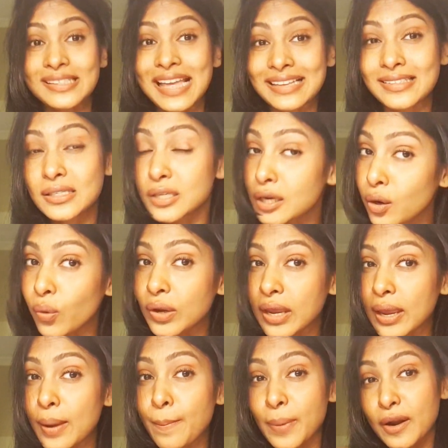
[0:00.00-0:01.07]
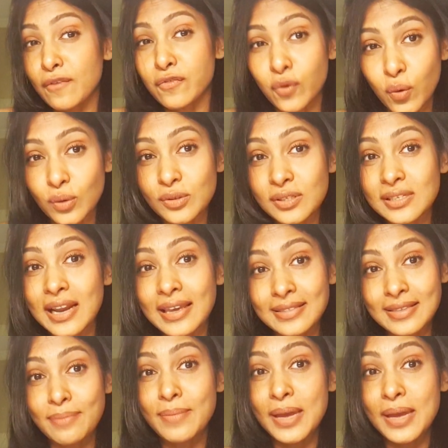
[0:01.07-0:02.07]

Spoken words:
that's still okay. But of course, like they